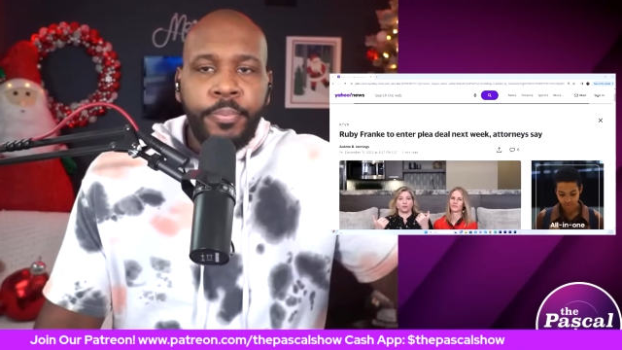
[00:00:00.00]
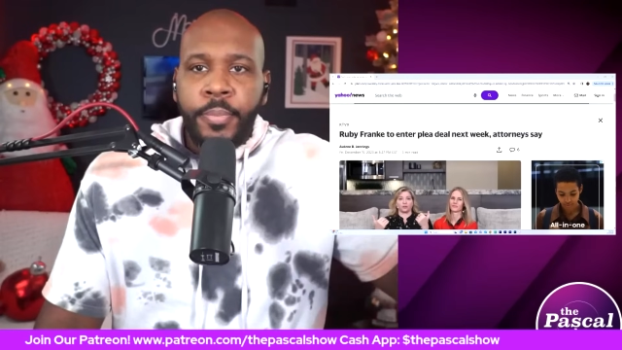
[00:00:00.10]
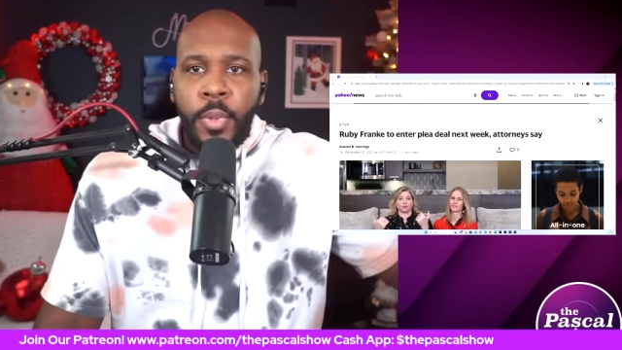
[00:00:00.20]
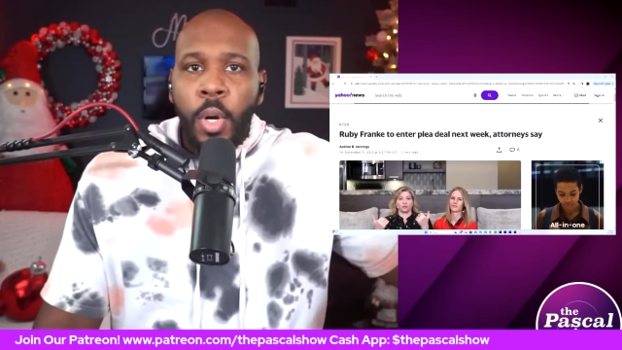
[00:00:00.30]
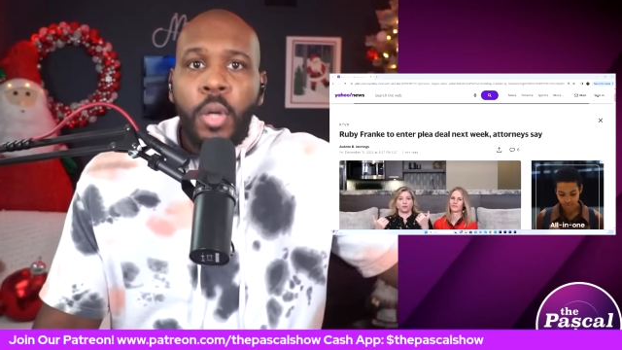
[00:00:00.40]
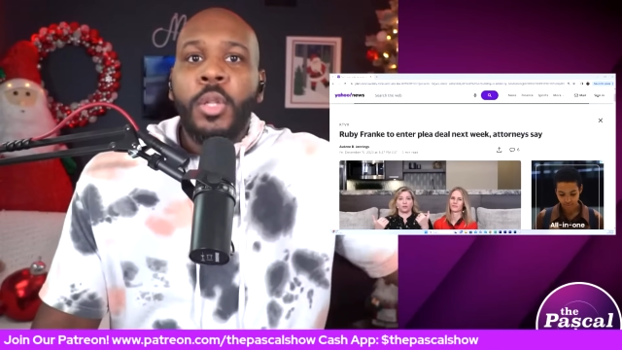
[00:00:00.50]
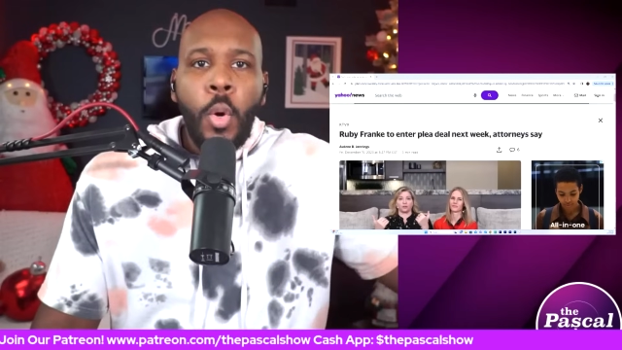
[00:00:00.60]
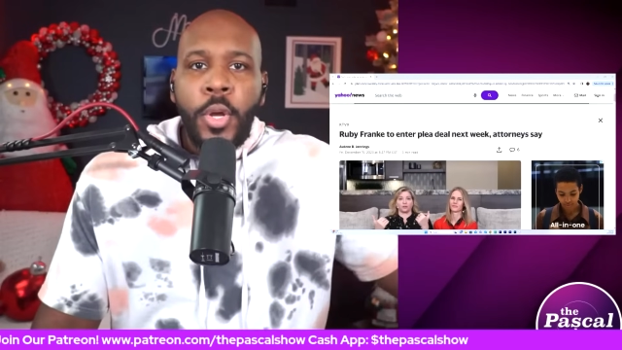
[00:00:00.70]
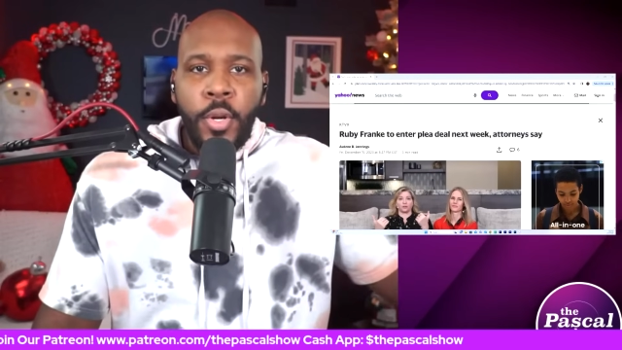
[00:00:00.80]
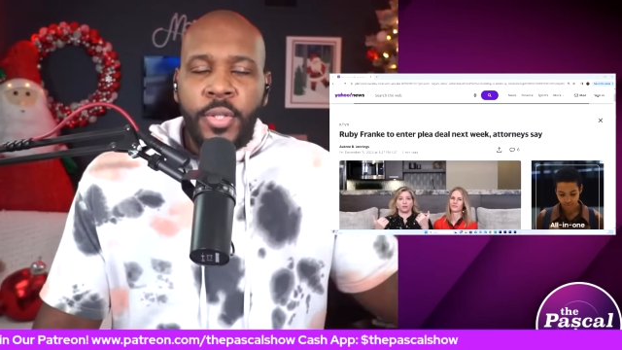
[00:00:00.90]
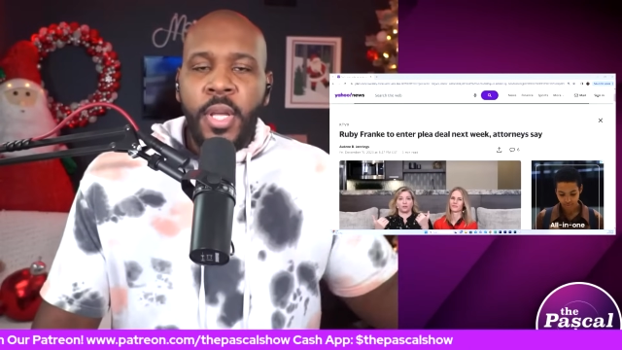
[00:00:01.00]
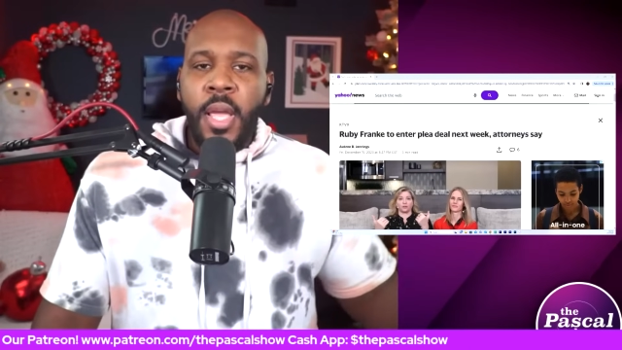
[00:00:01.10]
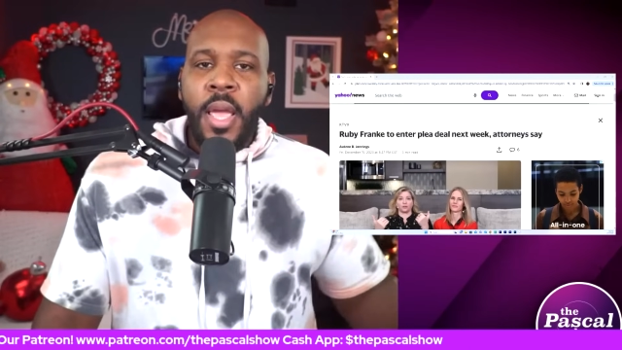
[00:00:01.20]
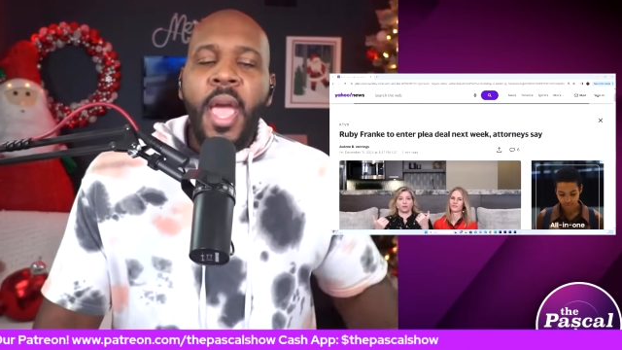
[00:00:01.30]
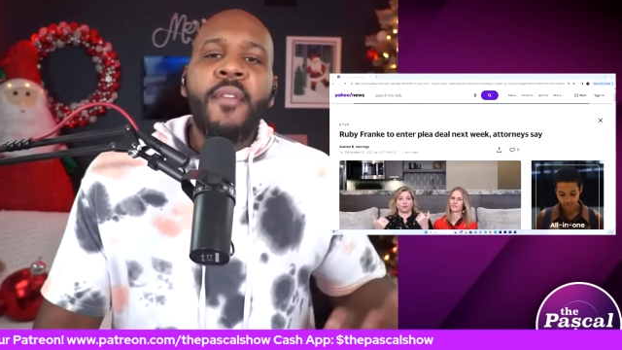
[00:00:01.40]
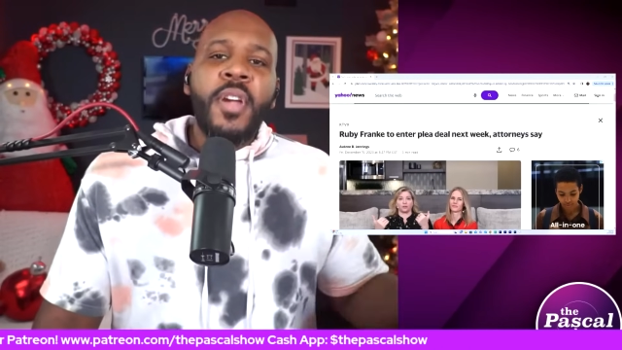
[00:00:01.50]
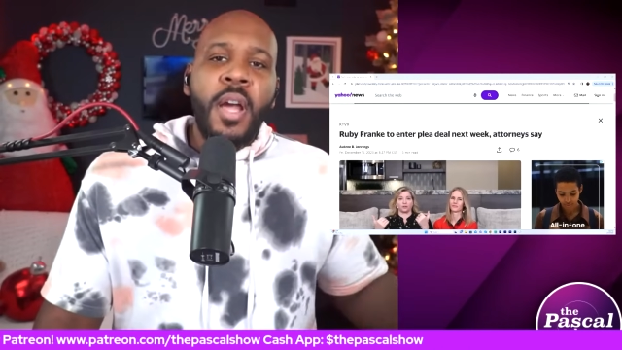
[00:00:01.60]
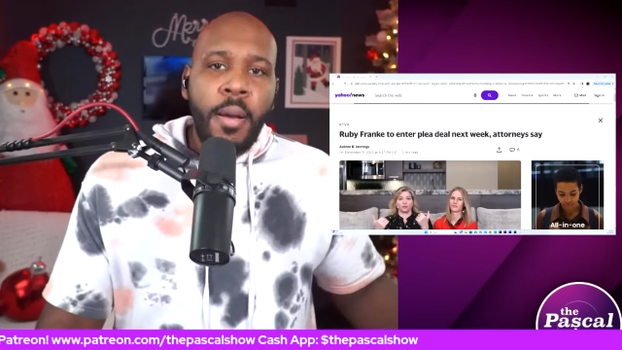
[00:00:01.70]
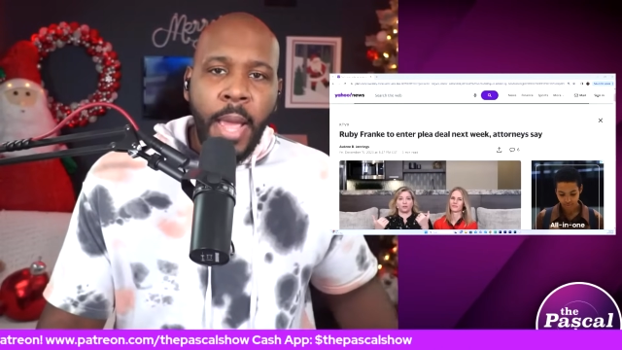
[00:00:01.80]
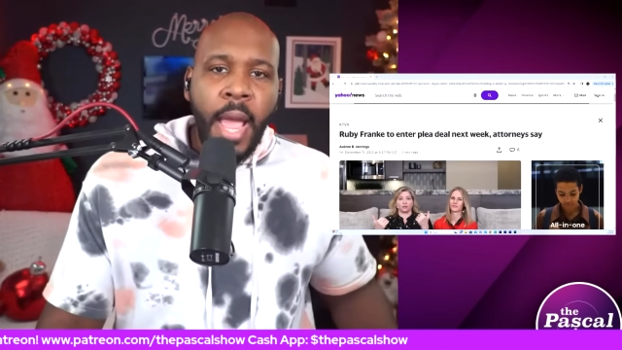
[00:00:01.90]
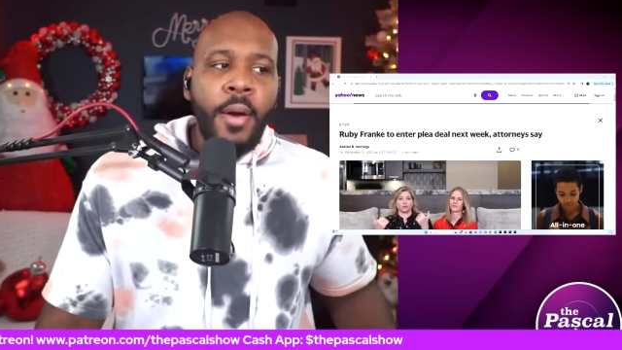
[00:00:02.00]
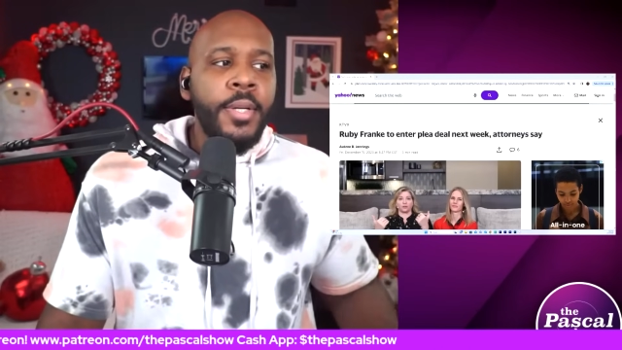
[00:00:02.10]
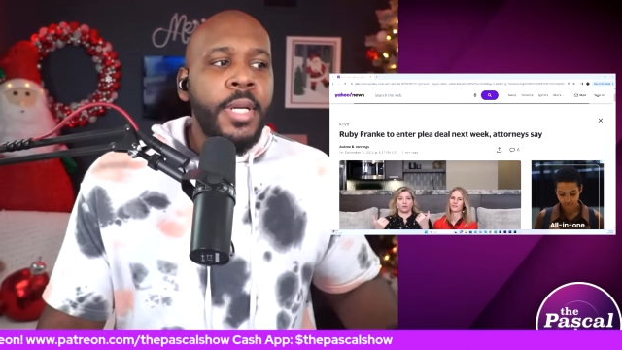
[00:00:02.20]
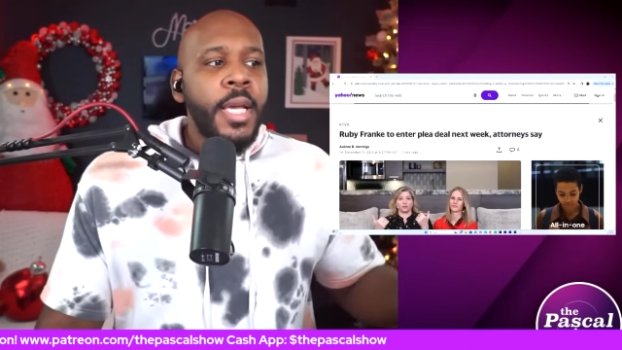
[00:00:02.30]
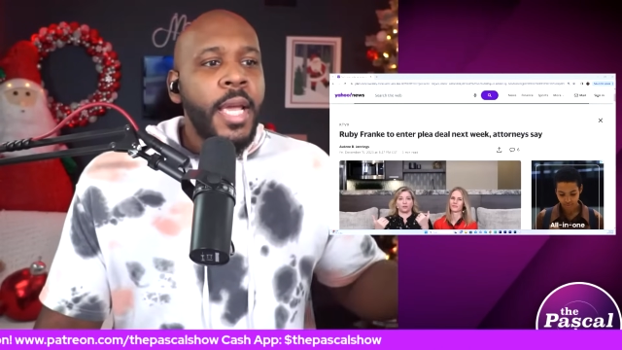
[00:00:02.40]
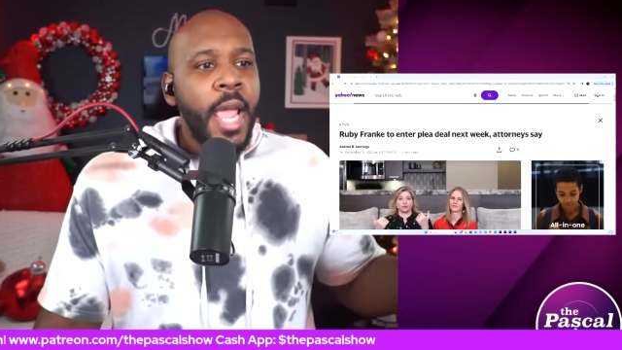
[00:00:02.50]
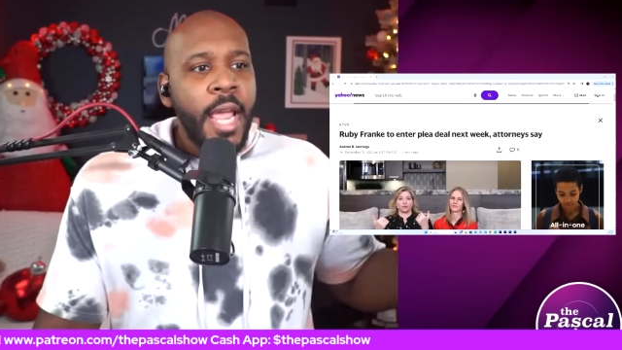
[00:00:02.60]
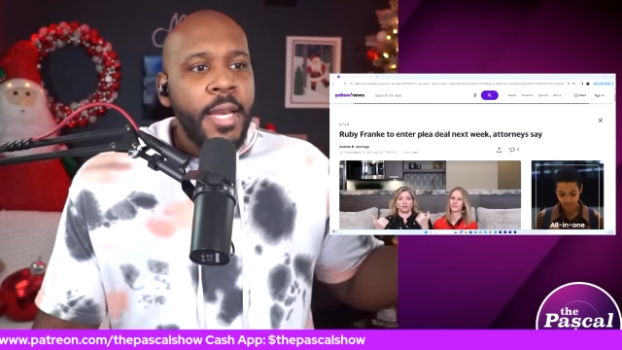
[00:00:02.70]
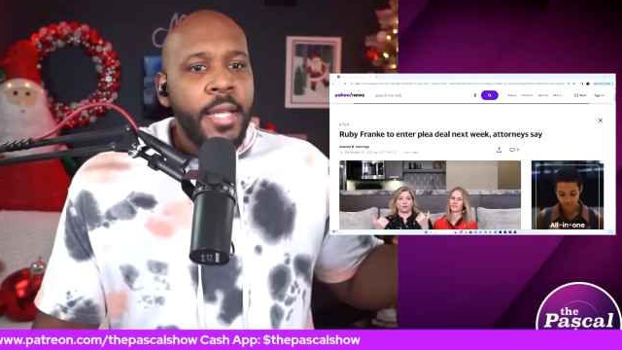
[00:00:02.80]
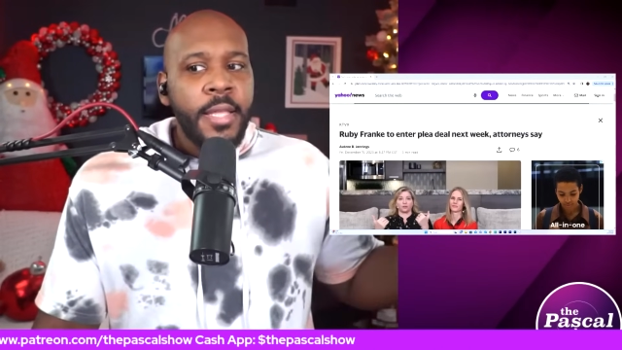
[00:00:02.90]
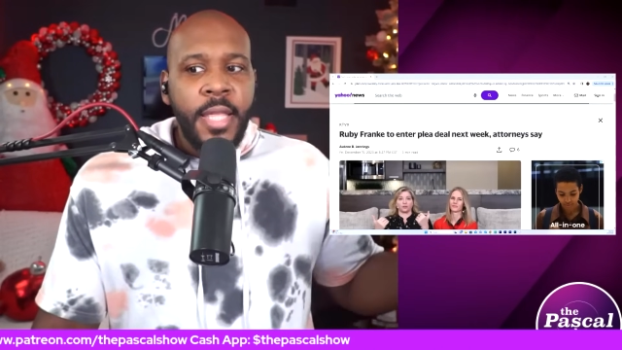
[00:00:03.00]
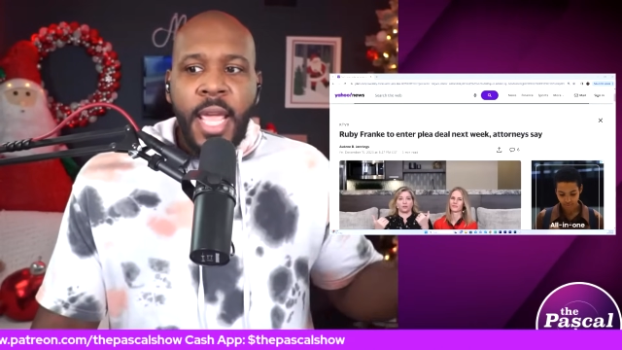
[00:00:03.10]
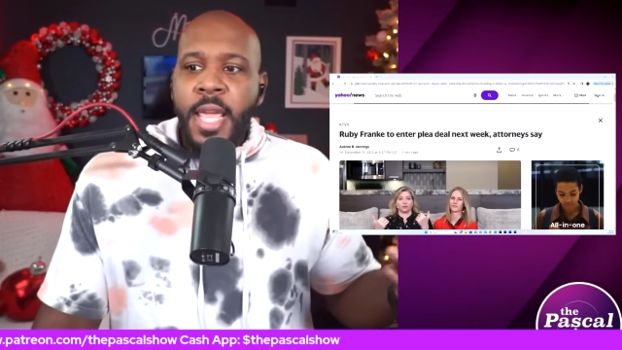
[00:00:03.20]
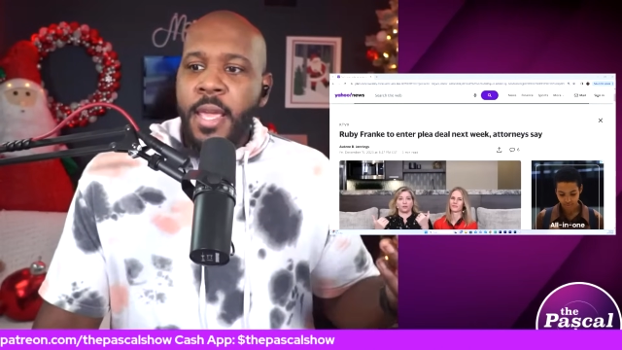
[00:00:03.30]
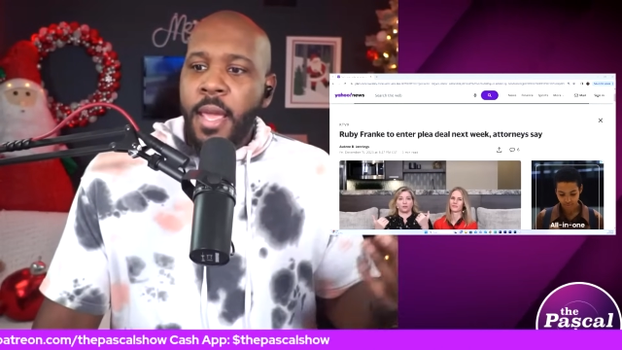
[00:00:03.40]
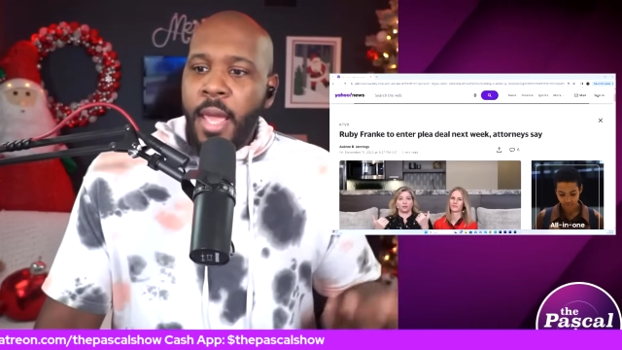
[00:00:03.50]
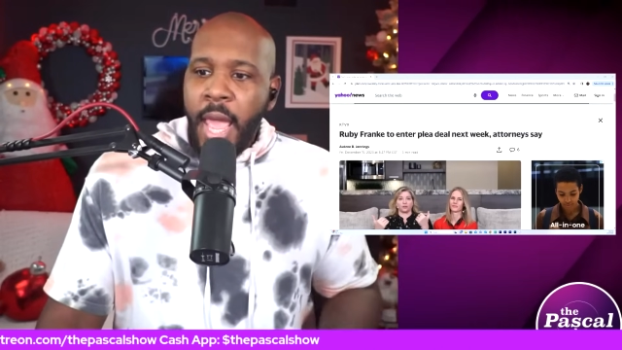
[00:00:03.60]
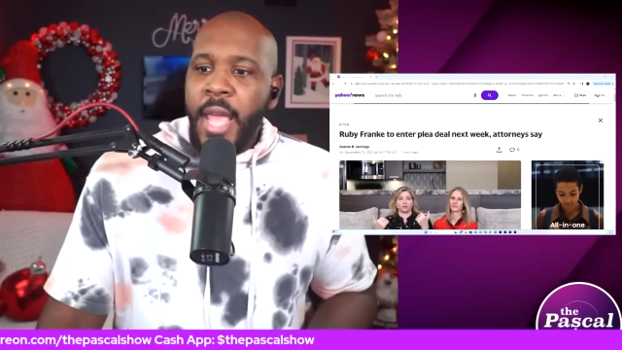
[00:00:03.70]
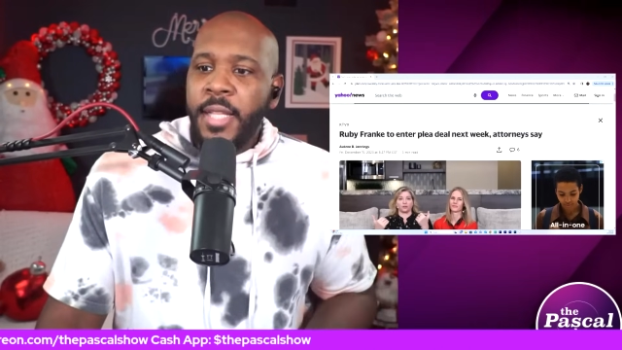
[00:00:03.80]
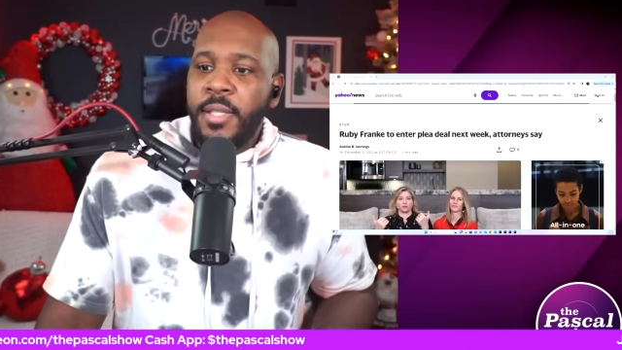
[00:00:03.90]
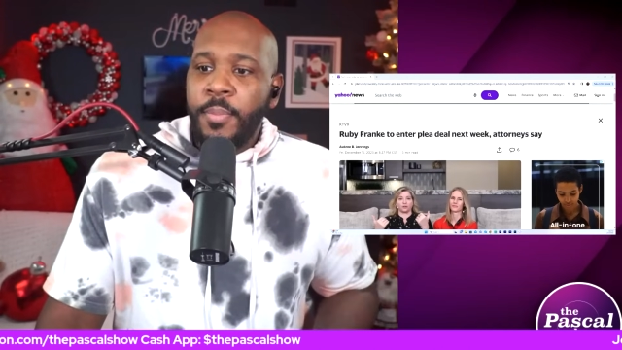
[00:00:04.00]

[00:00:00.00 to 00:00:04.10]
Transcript: her lawyers have come out and they had some